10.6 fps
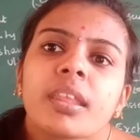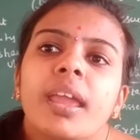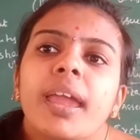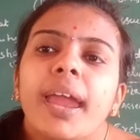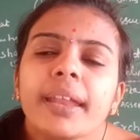
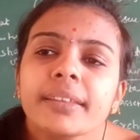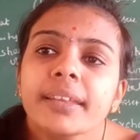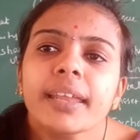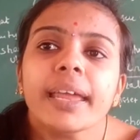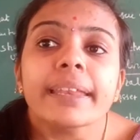And
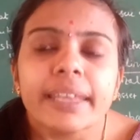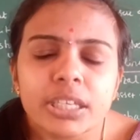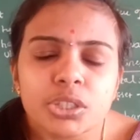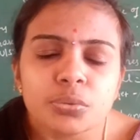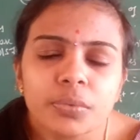then next
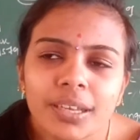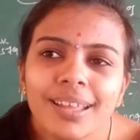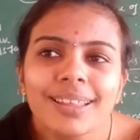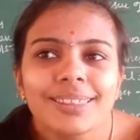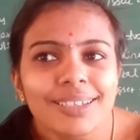one,
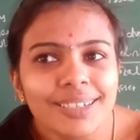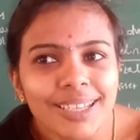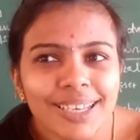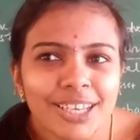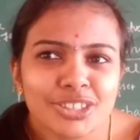the
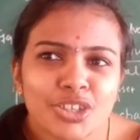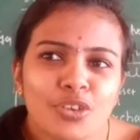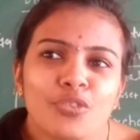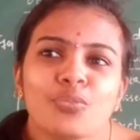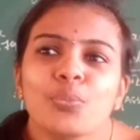declaration
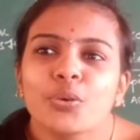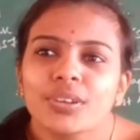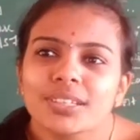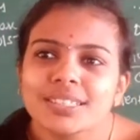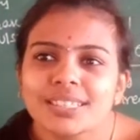of
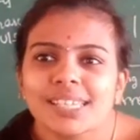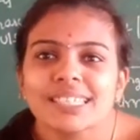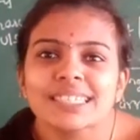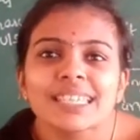bonus shares